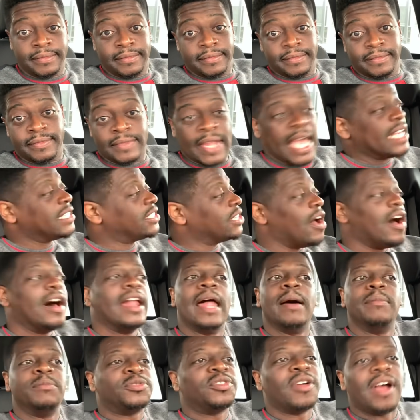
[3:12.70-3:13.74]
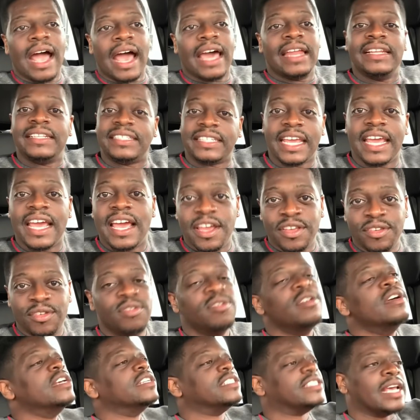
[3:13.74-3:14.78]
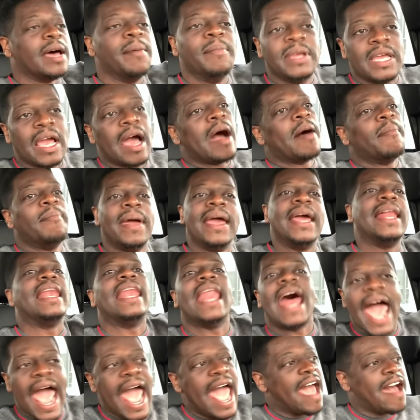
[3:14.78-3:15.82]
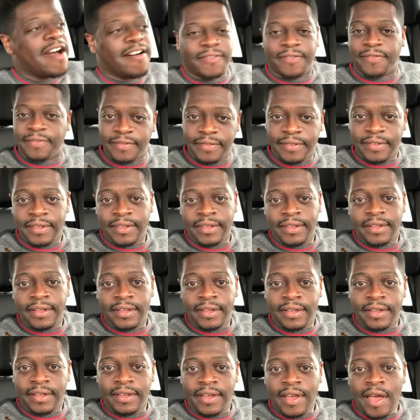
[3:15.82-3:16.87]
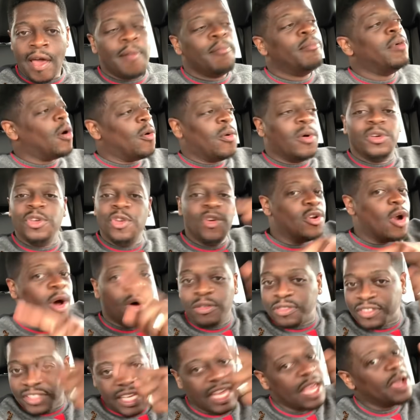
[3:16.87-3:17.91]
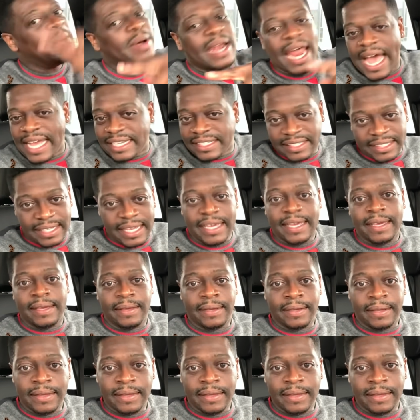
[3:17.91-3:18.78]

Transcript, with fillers: That's all I'm trying to tell you. Some of y'all may laugh, but well, you don't see what I see.